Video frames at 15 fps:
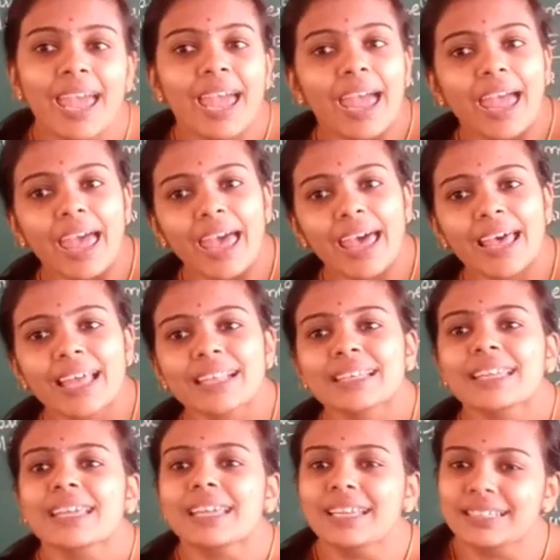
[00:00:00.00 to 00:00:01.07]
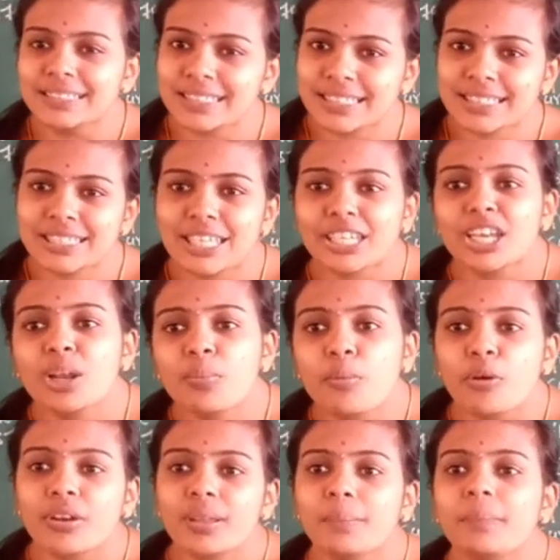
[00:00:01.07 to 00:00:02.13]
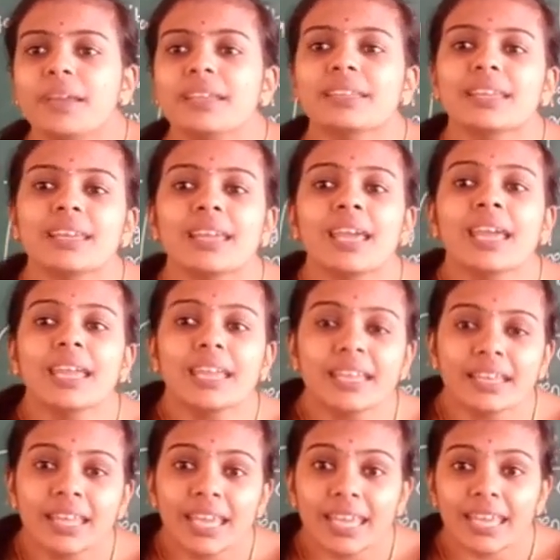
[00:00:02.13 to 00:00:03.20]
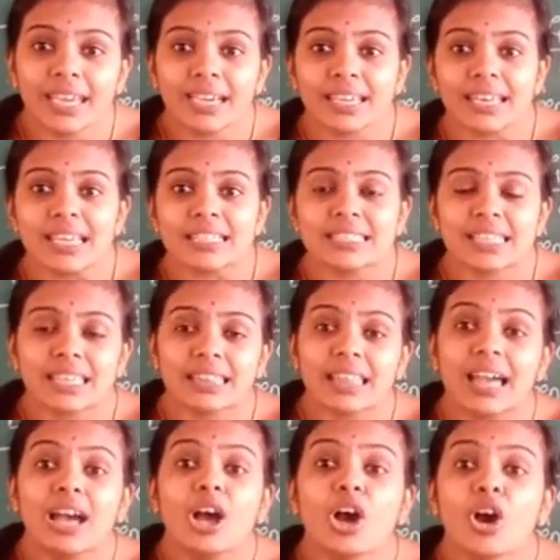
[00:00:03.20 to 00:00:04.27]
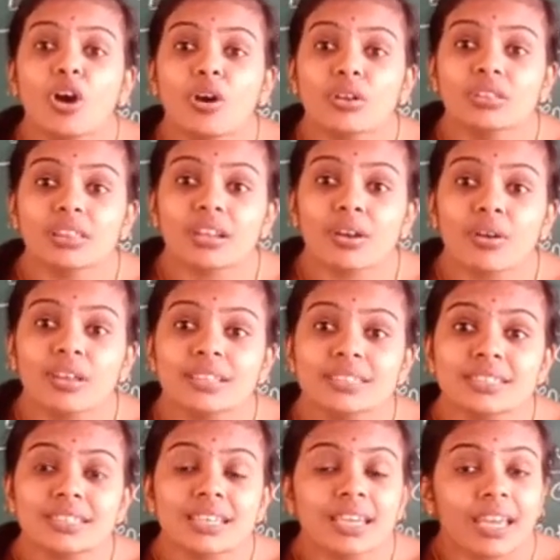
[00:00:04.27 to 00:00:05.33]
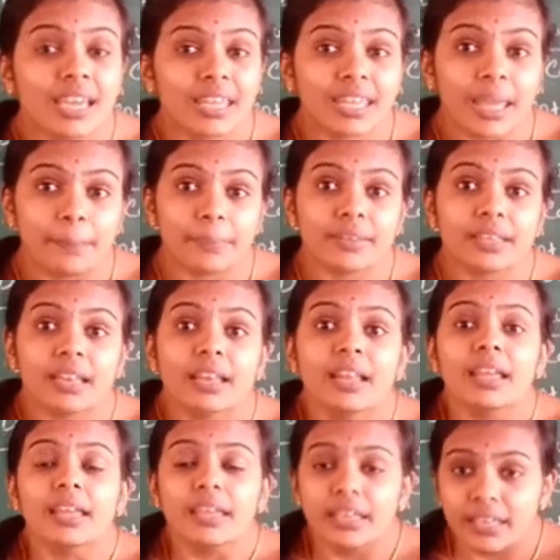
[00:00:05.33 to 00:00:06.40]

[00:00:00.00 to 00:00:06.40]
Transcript: and its general body meeting in increasing the authorized capital. In